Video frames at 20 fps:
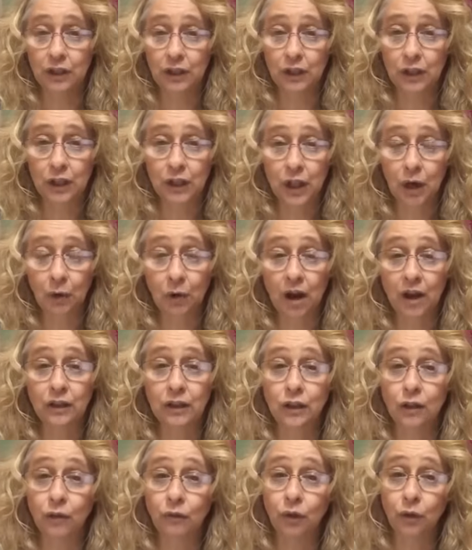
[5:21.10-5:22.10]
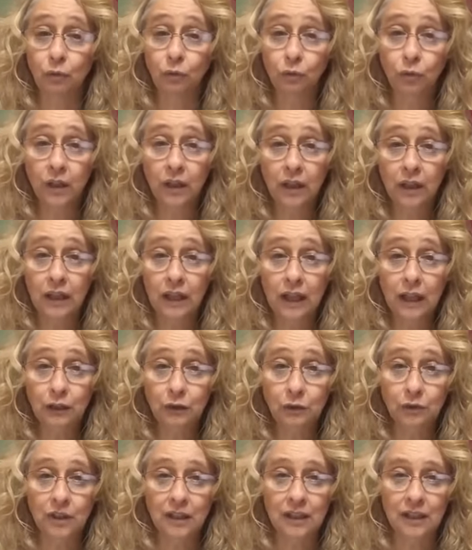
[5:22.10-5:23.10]
and so on. So if you're really
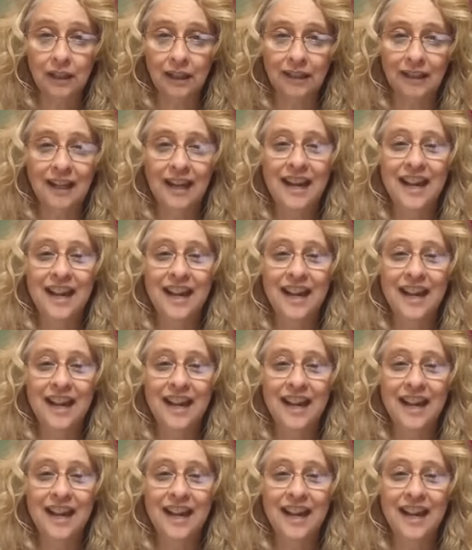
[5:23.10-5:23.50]
interested,